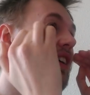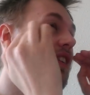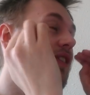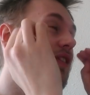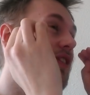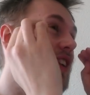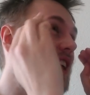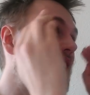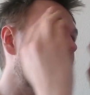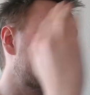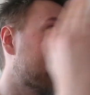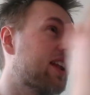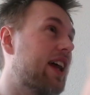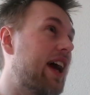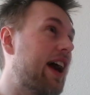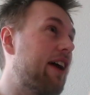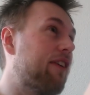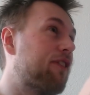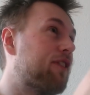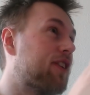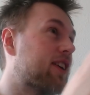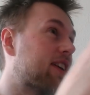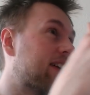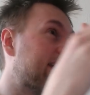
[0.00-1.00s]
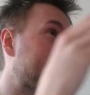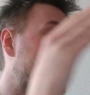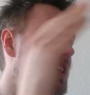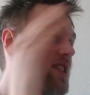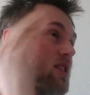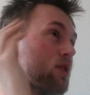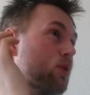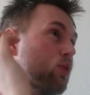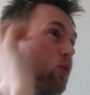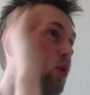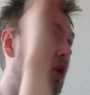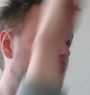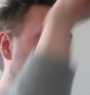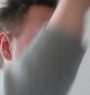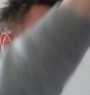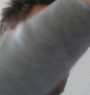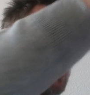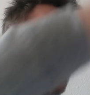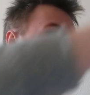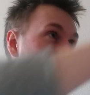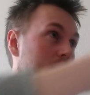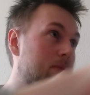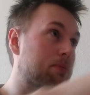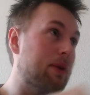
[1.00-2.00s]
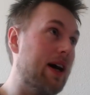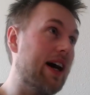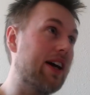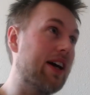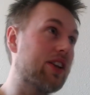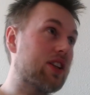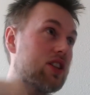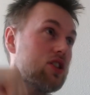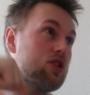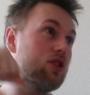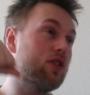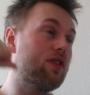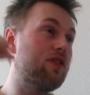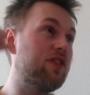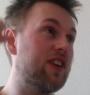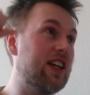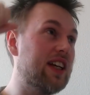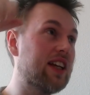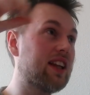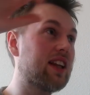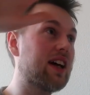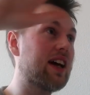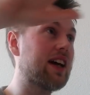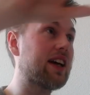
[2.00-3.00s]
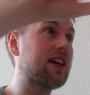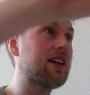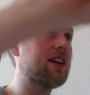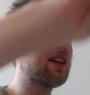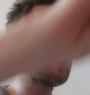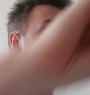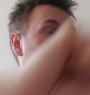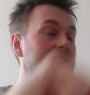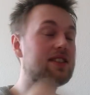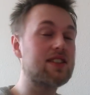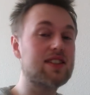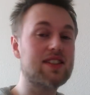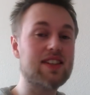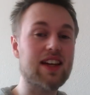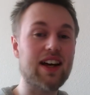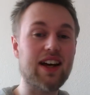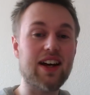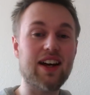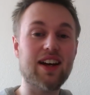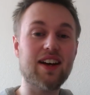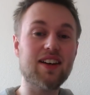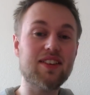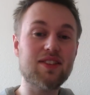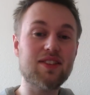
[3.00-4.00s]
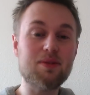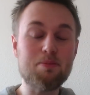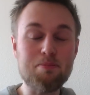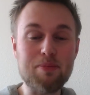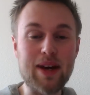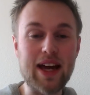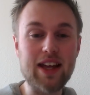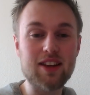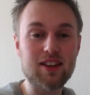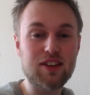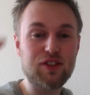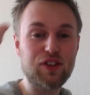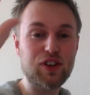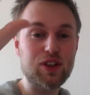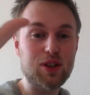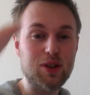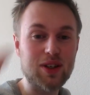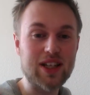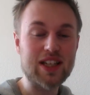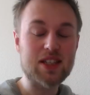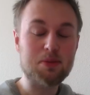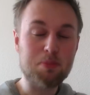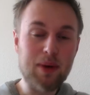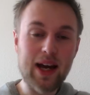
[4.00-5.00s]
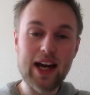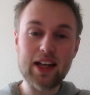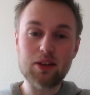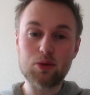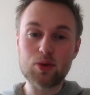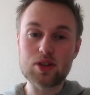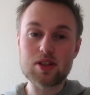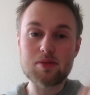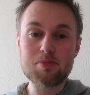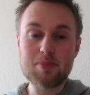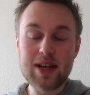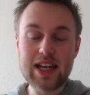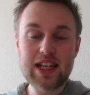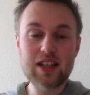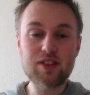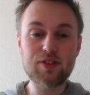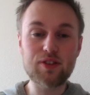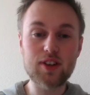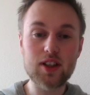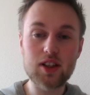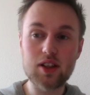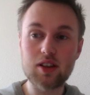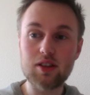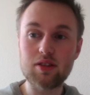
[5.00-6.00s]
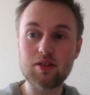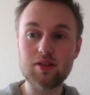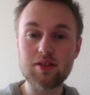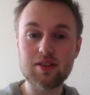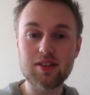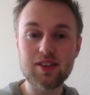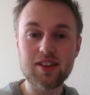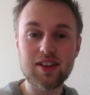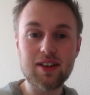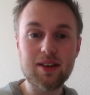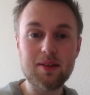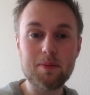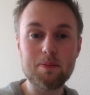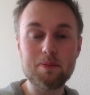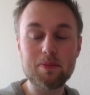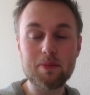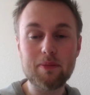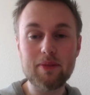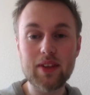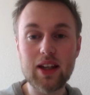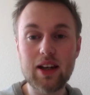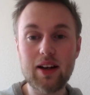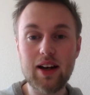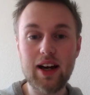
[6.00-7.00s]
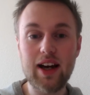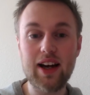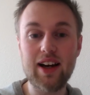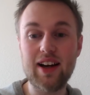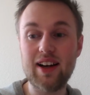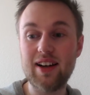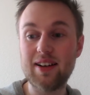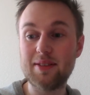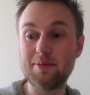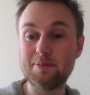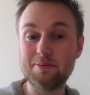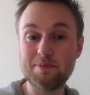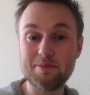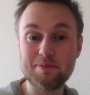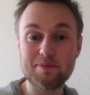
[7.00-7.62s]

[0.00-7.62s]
feel effortless to walk on this path. It should feel like it's uh, meant for you. This path was made for you. Um,